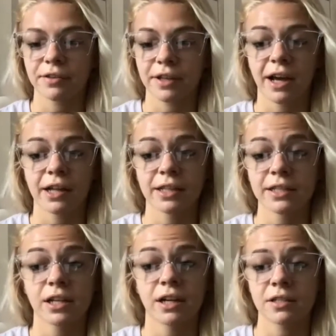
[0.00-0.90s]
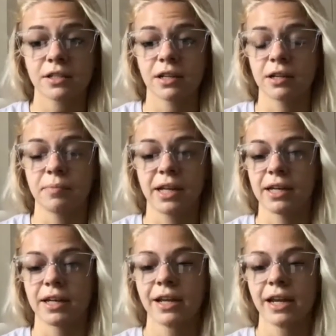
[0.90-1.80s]
Yeah, that's awesome.
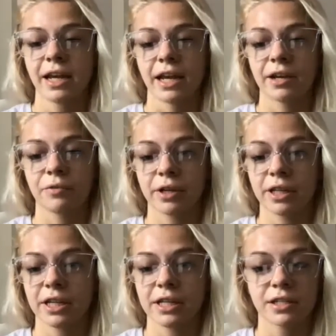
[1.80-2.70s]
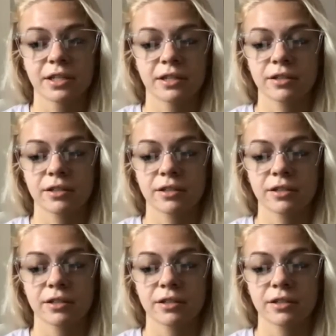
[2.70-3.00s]
And it really is.